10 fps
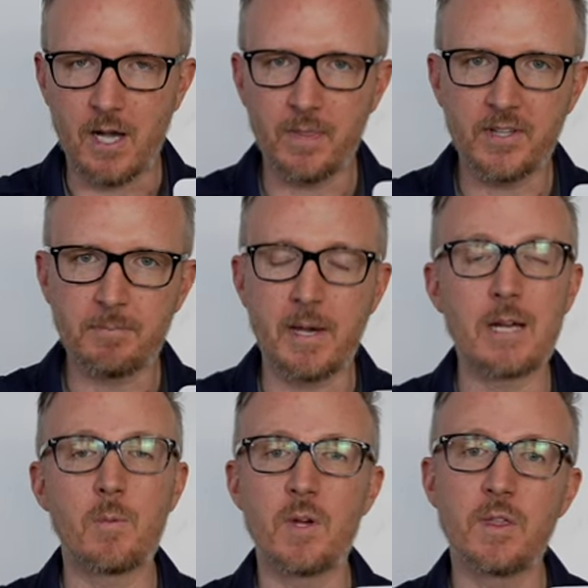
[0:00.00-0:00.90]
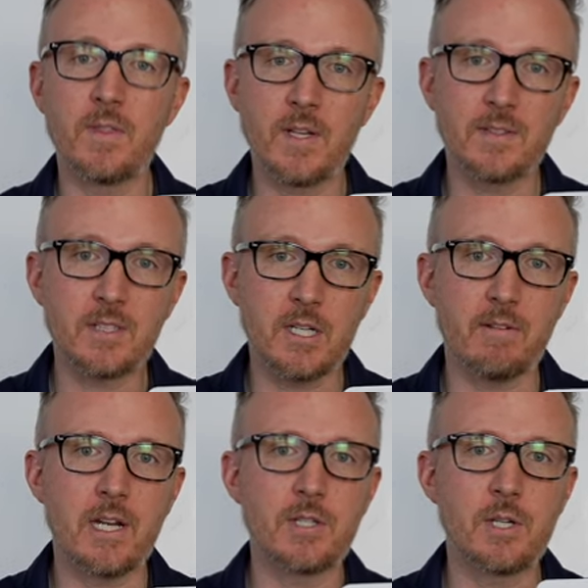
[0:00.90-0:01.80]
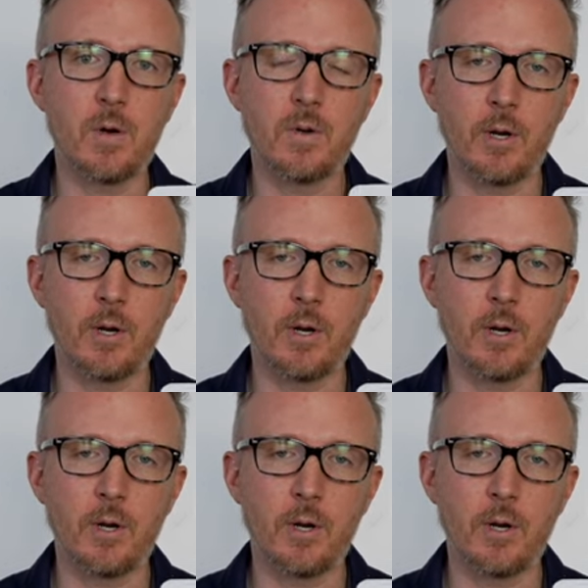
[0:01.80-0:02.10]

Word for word: on this bike with this gear ratio,